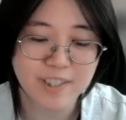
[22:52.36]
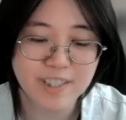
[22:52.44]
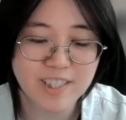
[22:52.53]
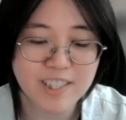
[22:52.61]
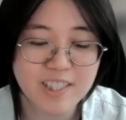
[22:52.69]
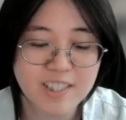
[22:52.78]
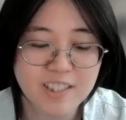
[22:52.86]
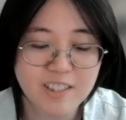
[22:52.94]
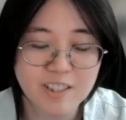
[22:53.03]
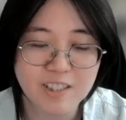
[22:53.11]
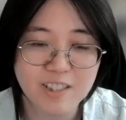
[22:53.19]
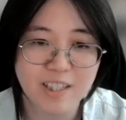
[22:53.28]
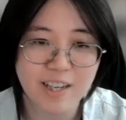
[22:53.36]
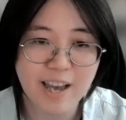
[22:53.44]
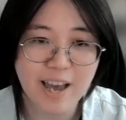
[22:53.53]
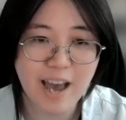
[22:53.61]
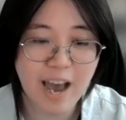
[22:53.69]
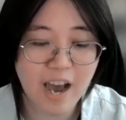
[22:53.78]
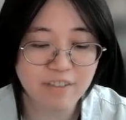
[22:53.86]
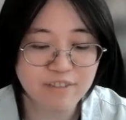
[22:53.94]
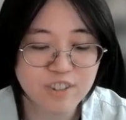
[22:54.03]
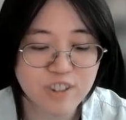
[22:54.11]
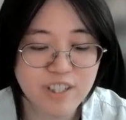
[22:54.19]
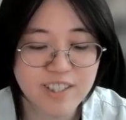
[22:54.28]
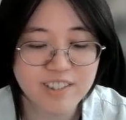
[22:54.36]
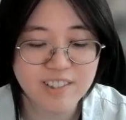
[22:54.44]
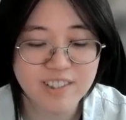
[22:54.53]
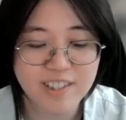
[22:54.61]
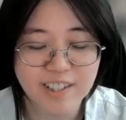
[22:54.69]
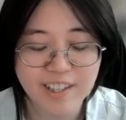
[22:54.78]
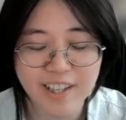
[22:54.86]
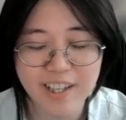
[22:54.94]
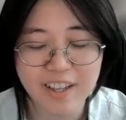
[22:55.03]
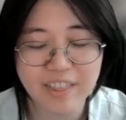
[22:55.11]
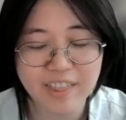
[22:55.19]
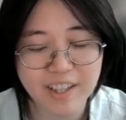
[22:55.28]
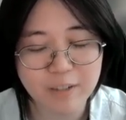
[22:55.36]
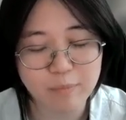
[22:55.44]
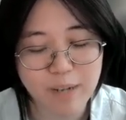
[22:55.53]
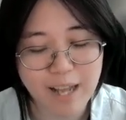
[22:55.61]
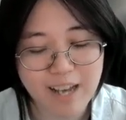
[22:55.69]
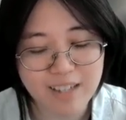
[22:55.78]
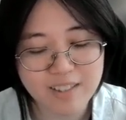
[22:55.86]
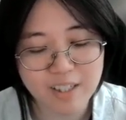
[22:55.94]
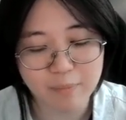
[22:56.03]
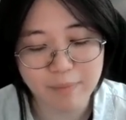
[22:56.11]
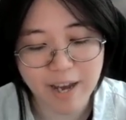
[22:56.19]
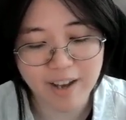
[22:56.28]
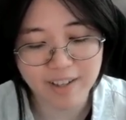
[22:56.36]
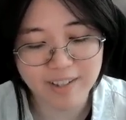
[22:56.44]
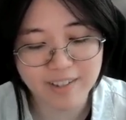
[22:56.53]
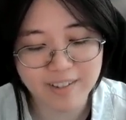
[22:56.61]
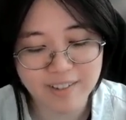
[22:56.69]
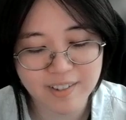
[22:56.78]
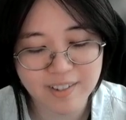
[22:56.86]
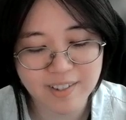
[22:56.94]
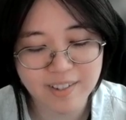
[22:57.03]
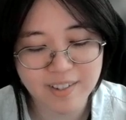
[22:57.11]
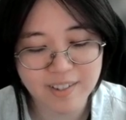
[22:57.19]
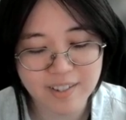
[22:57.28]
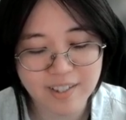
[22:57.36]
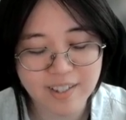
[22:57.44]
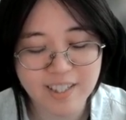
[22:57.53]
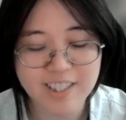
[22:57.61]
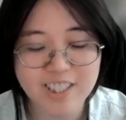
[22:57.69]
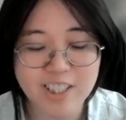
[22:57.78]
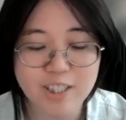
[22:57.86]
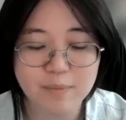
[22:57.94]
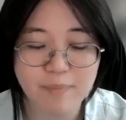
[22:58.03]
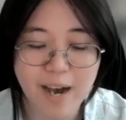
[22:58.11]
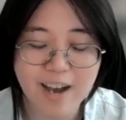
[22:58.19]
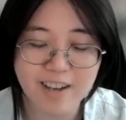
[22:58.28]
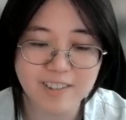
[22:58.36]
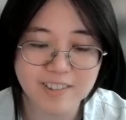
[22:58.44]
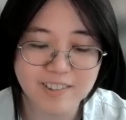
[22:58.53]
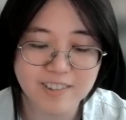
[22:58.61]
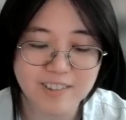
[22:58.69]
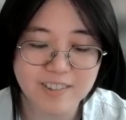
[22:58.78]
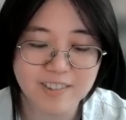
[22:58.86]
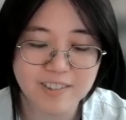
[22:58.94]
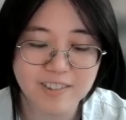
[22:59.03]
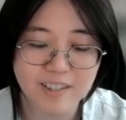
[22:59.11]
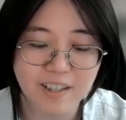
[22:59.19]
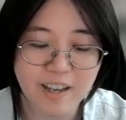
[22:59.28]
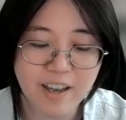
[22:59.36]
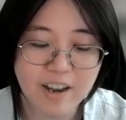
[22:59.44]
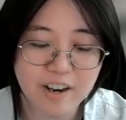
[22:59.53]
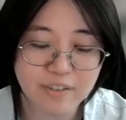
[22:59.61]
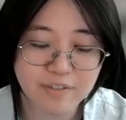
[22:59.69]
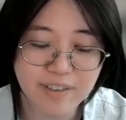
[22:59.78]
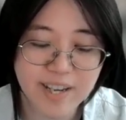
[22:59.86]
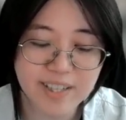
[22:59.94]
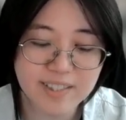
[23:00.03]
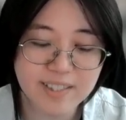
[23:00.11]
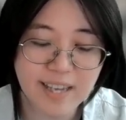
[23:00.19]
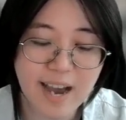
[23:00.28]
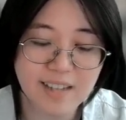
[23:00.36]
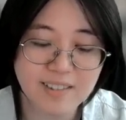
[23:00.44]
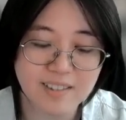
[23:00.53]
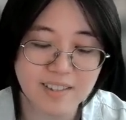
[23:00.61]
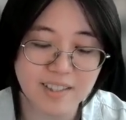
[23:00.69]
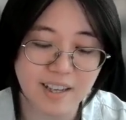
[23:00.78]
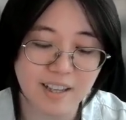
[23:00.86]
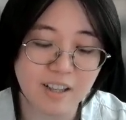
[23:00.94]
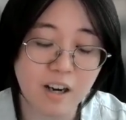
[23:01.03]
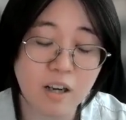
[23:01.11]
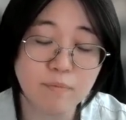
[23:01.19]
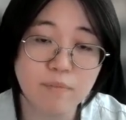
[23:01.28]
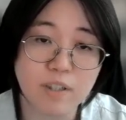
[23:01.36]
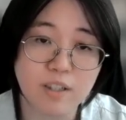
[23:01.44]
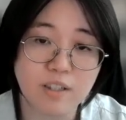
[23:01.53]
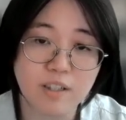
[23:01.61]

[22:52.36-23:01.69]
chilled, half dressed in a thin plastic bag. She smiles, her face casting an umbra